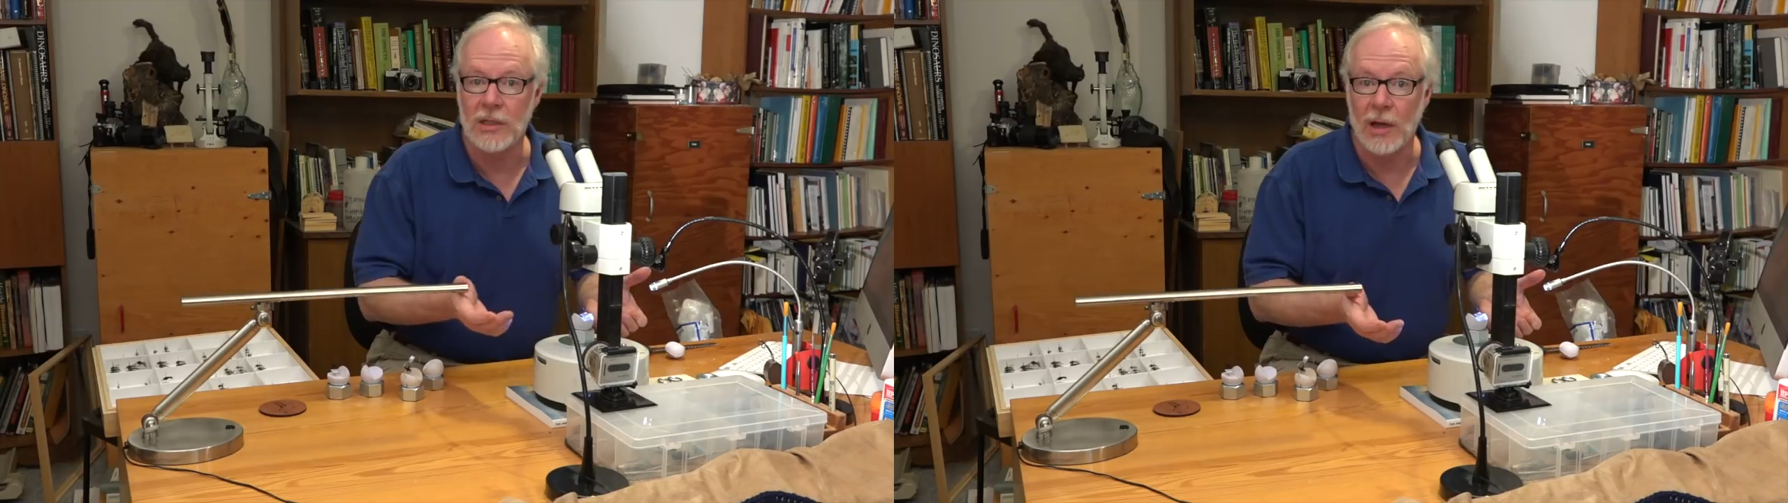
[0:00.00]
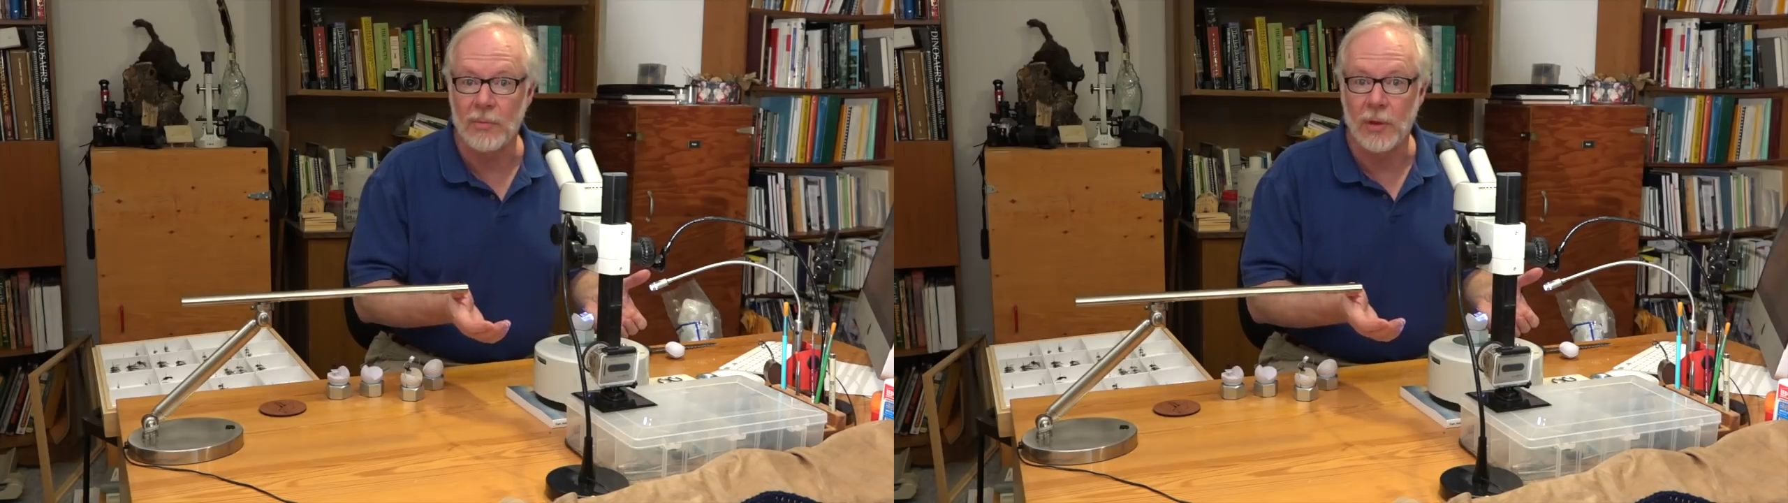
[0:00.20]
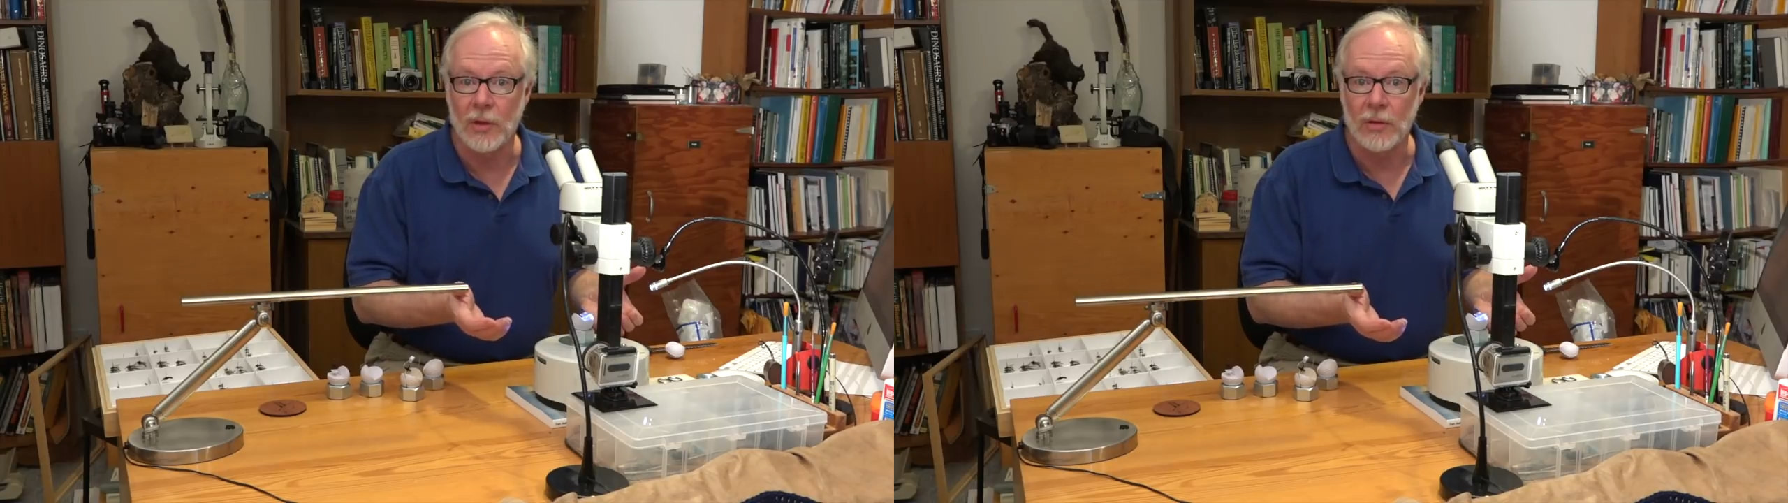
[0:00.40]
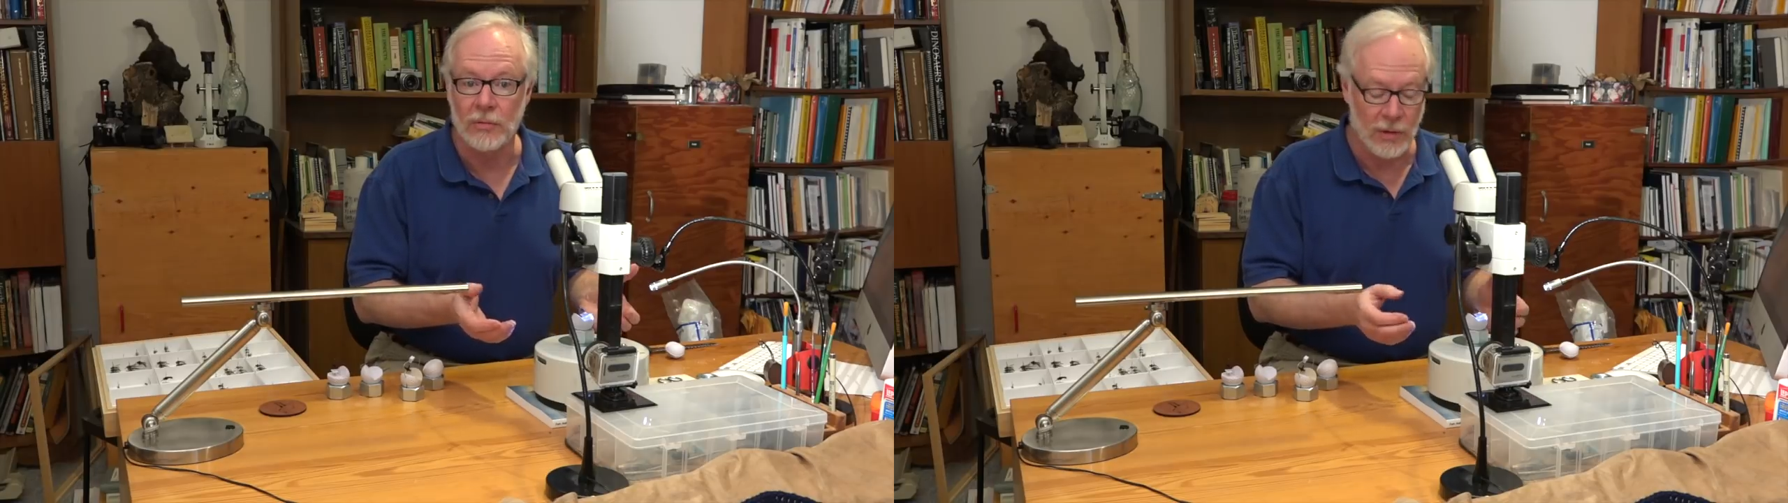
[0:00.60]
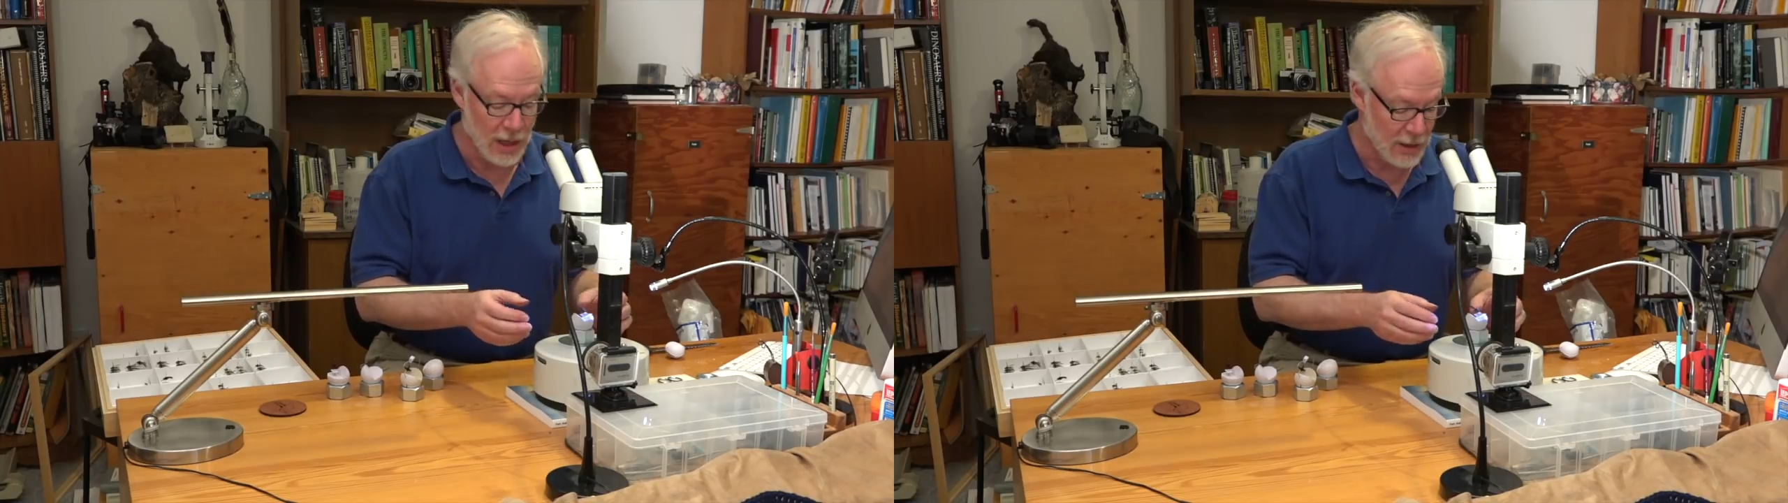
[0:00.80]
up
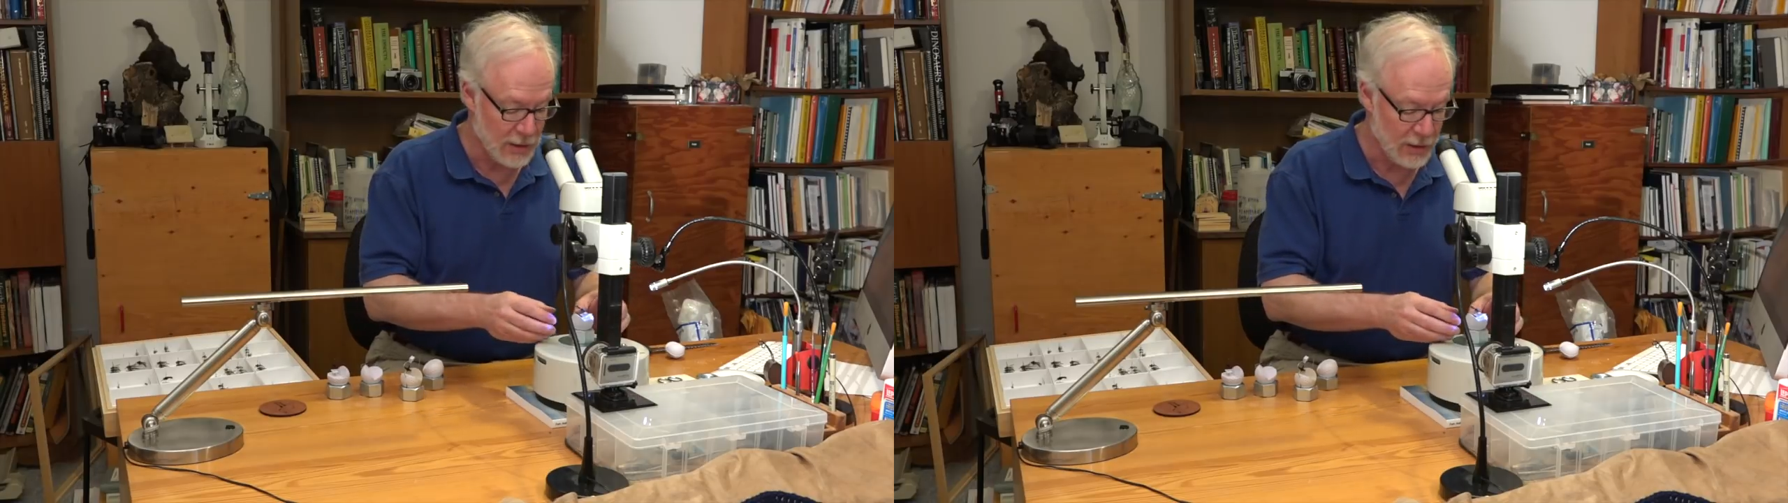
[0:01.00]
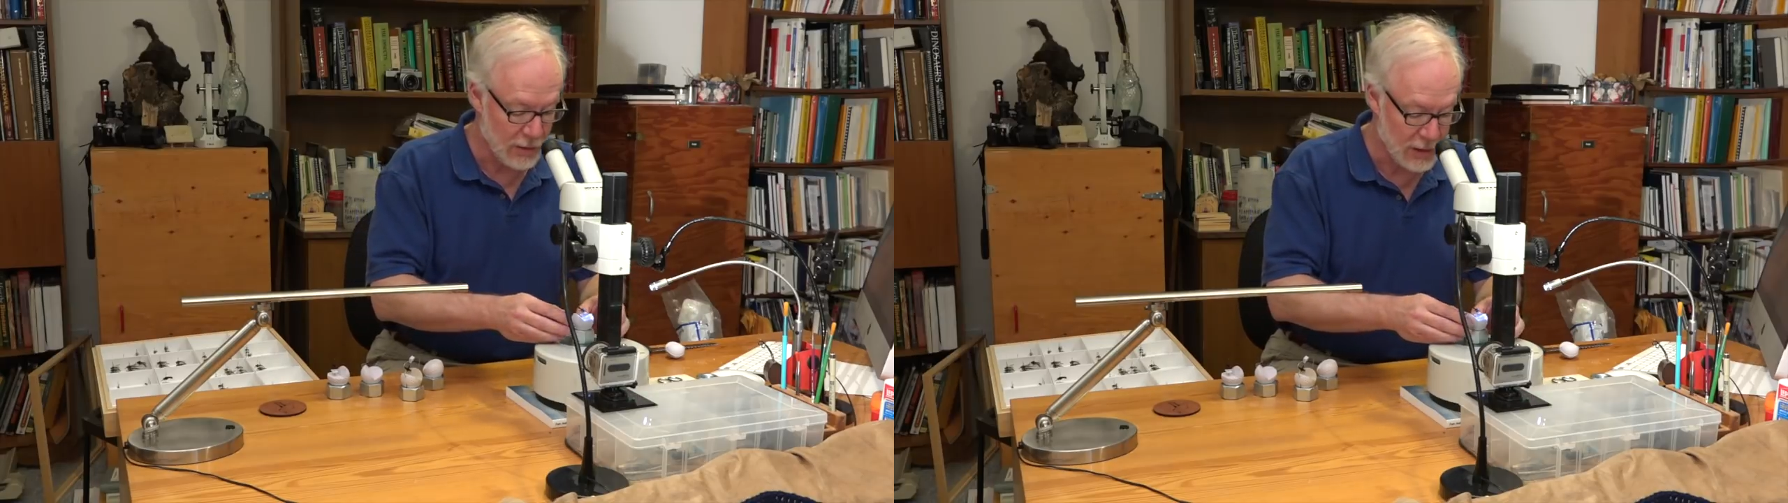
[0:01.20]
your uh, your